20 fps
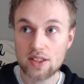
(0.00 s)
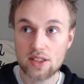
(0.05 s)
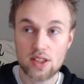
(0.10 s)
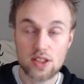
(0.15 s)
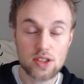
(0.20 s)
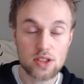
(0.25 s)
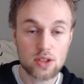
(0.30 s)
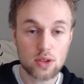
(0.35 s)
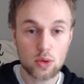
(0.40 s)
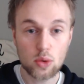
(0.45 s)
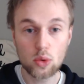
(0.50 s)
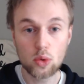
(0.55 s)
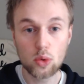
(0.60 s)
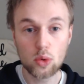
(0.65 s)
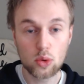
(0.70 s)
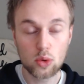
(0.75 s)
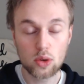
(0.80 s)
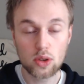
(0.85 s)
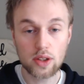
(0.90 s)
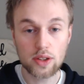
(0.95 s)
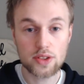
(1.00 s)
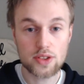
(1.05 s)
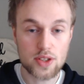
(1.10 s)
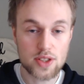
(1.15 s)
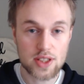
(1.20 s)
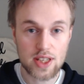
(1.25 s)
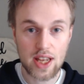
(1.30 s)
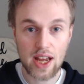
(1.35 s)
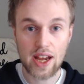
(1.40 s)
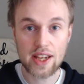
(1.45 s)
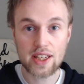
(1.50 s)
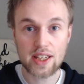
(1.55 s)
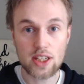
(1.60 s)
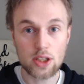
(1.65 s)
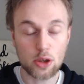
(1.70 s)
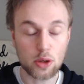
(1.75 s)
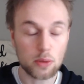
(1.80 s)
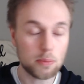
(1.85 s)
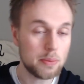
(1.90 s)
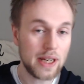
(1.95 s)
The school, society,
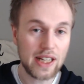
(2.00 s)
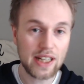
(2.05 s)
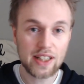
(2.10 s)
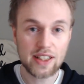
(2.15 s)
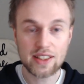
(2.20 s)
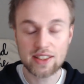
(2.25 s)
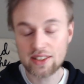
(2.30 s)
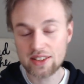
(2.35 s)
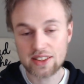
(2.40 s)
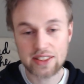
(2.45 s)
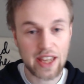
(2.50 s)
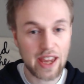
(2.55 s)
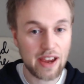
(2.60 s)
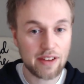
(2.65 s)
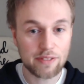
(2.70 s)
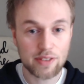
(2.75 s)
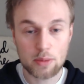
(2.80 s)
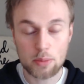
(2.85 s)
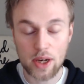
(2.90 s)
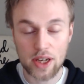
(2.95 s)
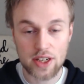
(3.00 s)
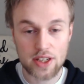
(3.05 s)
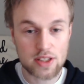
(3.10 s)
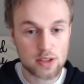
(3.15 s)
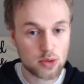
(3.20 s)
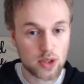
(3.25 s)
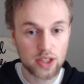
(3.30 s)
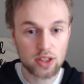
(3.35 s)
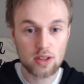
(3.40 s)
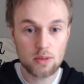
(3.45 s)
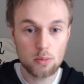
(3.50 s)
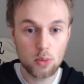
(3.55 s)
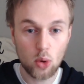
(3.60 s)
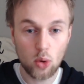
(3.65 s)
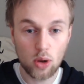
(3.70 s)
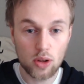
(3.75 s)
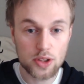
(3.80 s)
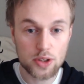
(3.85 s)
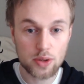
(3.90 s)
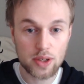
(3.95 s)
your parents, everybody is trying to
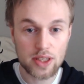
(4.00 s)
mold you